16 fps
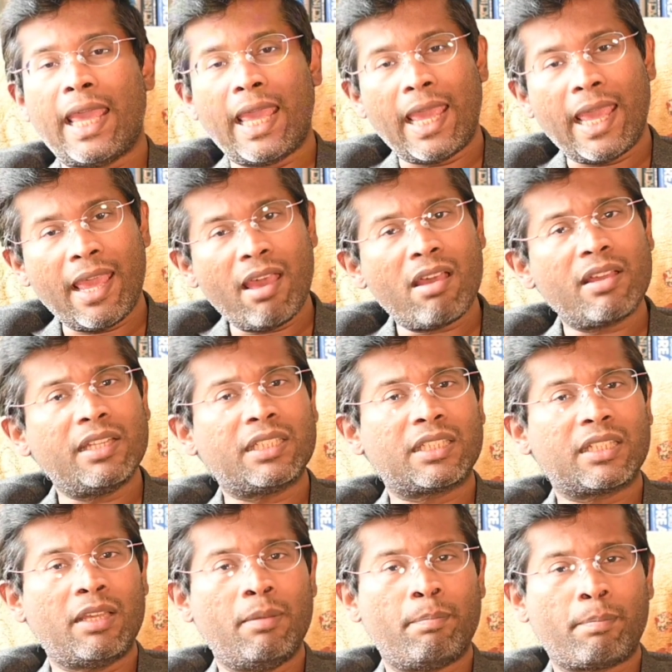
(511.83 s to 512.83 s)
AI's
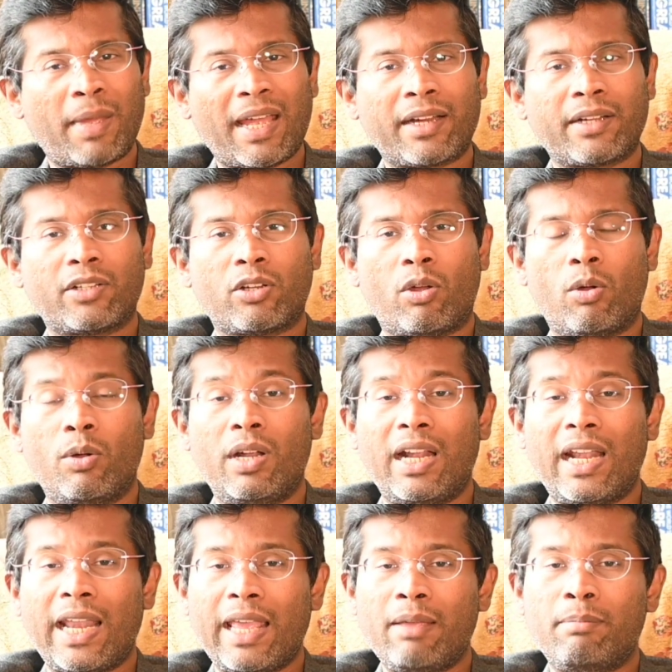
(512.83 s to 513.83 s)
impact on
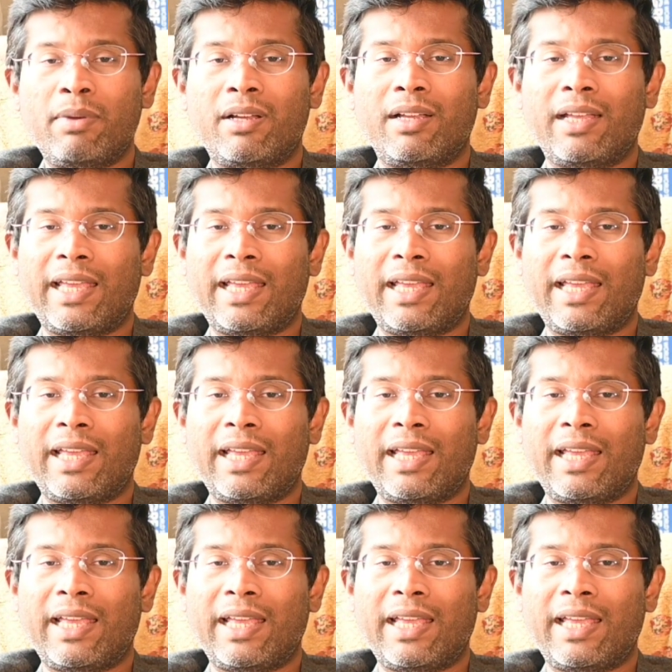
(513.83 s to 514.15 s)
labor